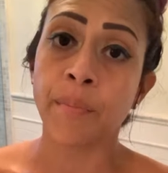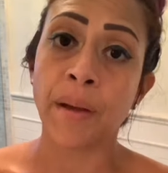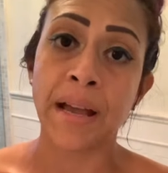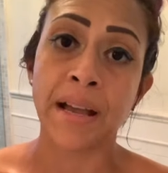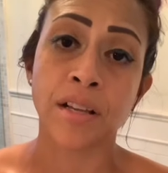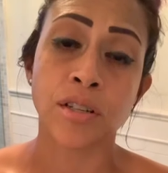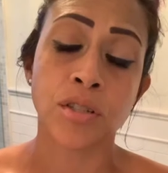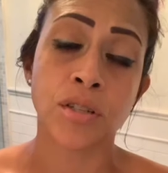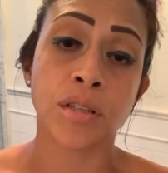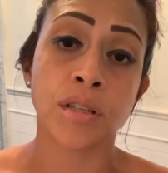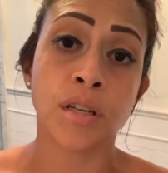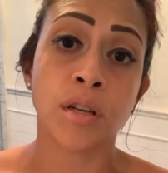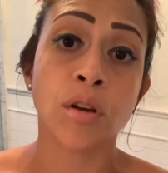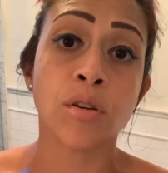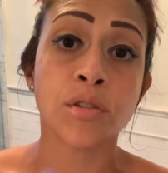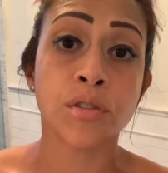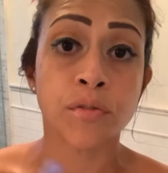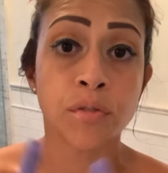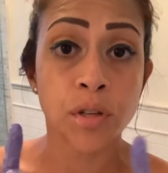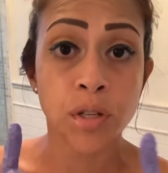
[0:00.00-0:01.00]
actually
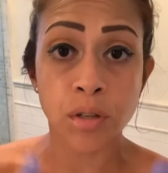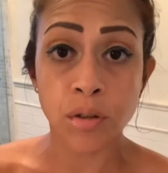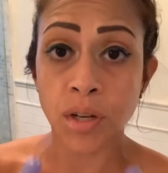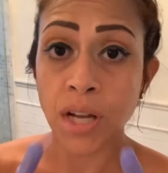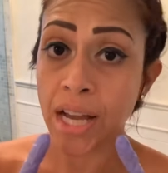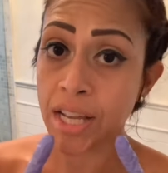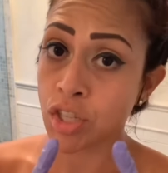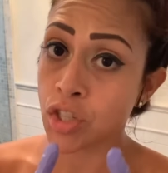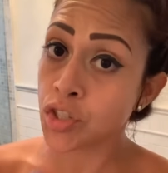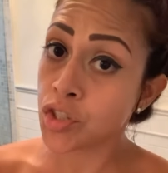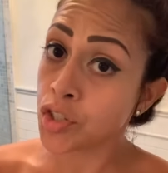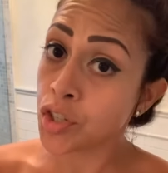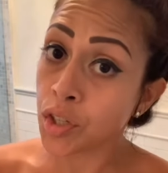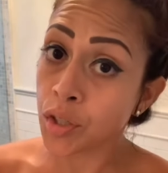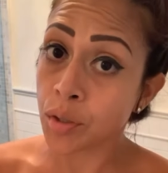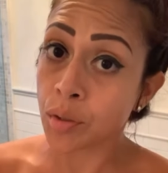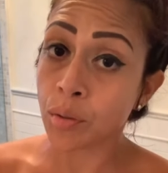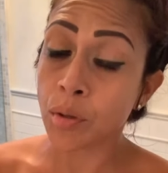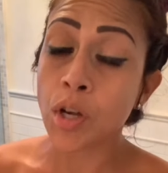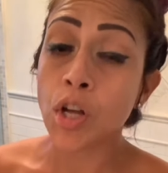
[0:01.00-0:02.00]
goes for you guys
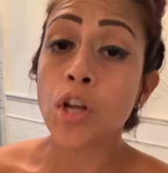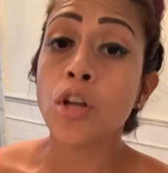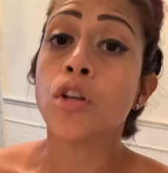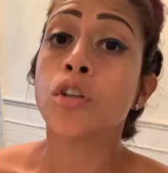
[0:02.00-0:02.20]
too.